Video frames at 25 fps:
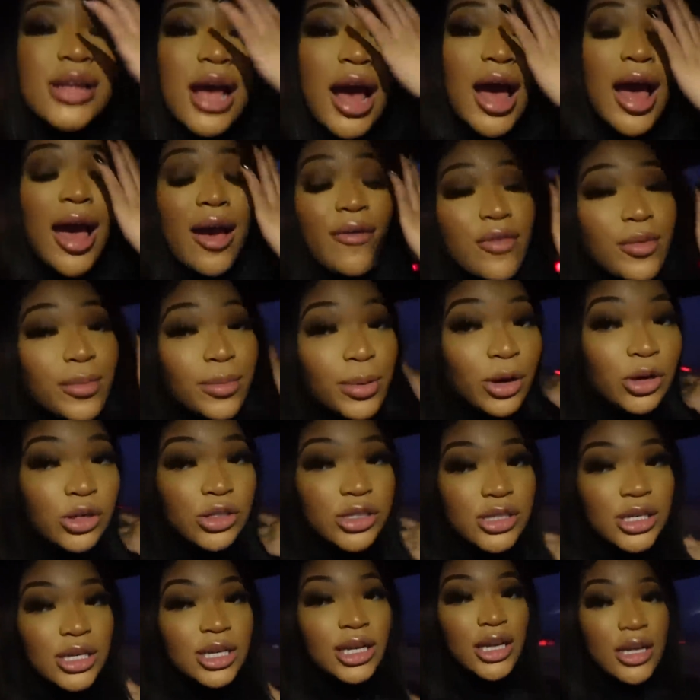I haven't
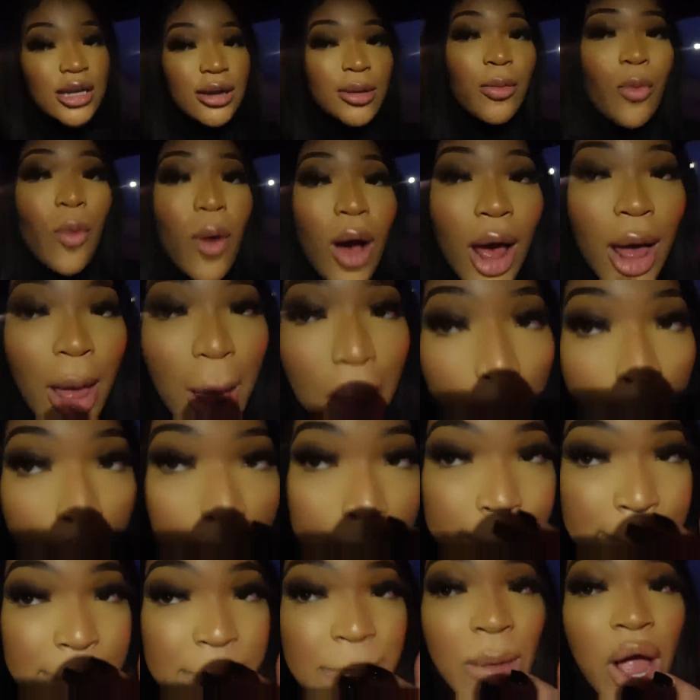posted in a while,
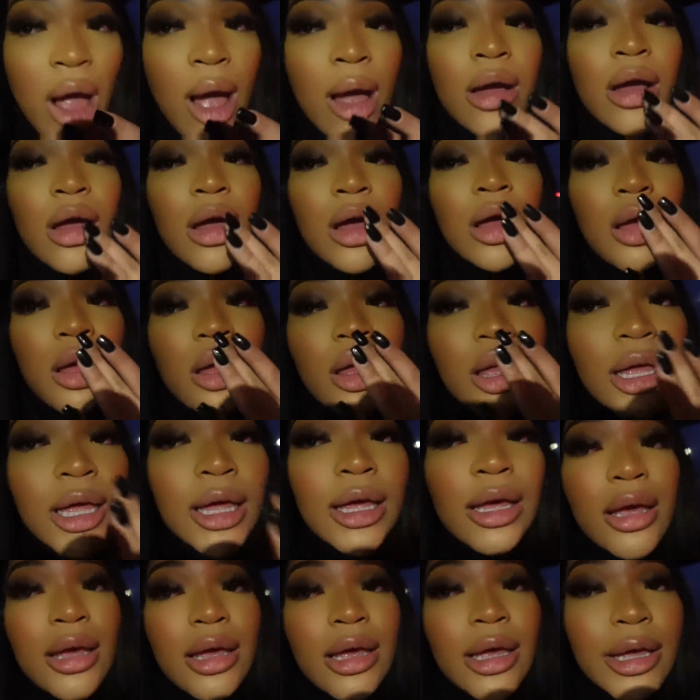
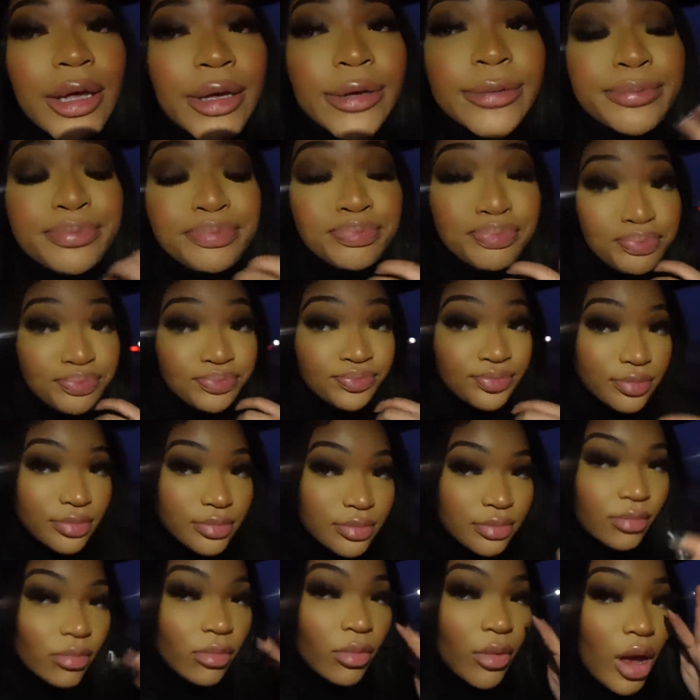and
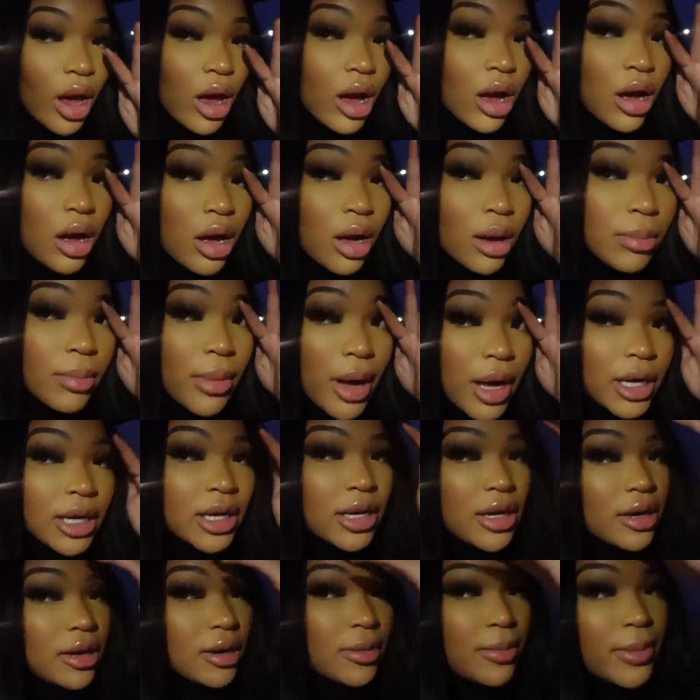um, I
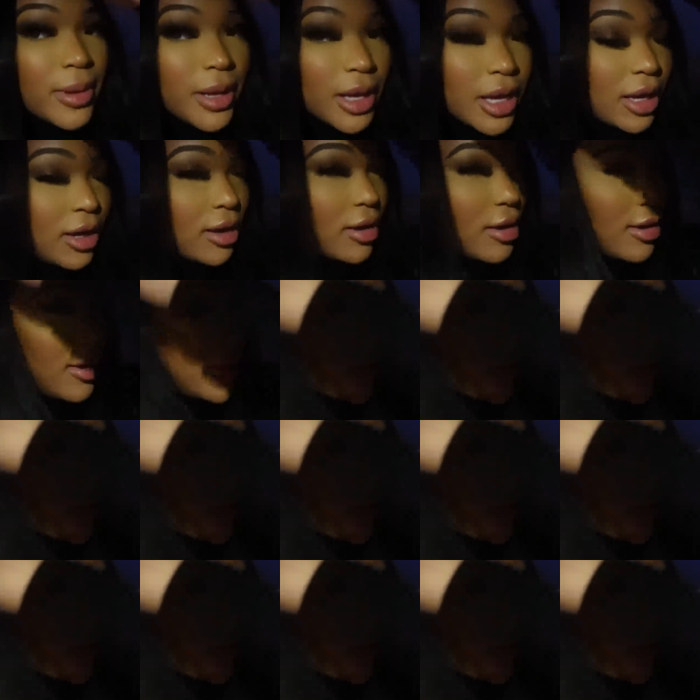needed a pic.